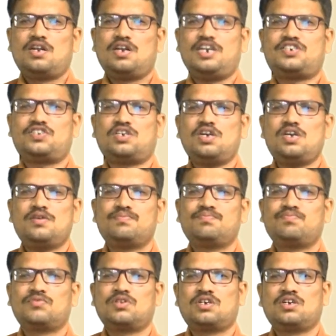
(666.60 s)
let's see.
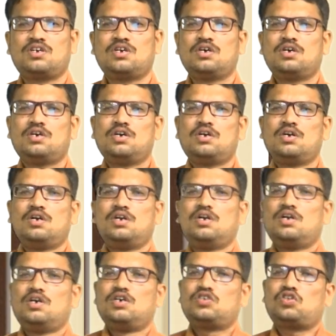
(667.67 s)

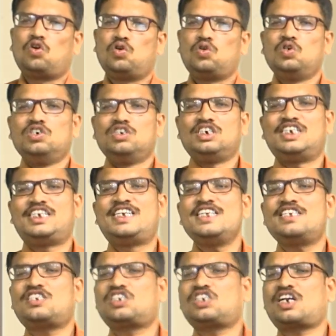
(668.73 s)
So,
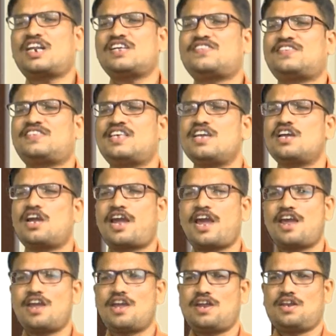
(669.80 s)
distressing
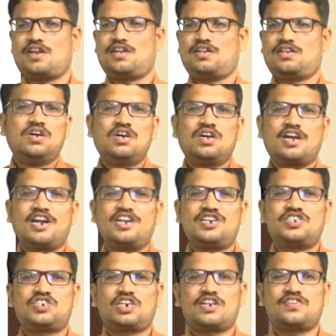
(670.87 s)
gain, a
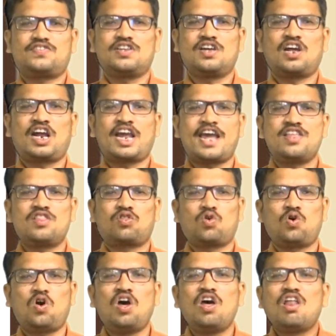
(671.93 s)
distressing gain
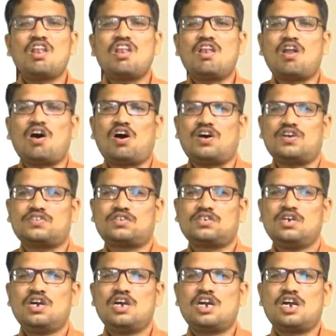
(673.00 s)
through loss.
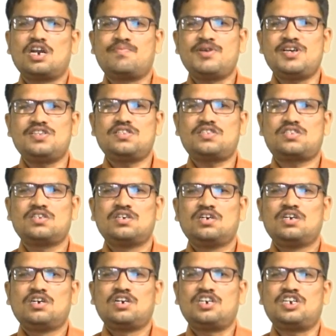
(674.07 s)
It means,
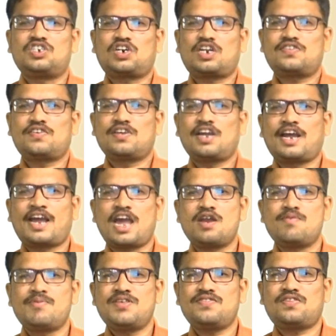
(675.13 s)
distressing gain
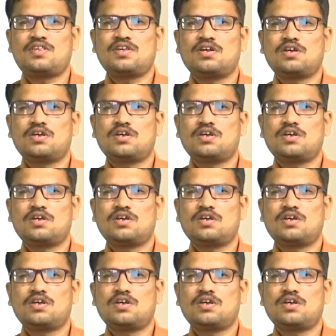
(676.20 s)
means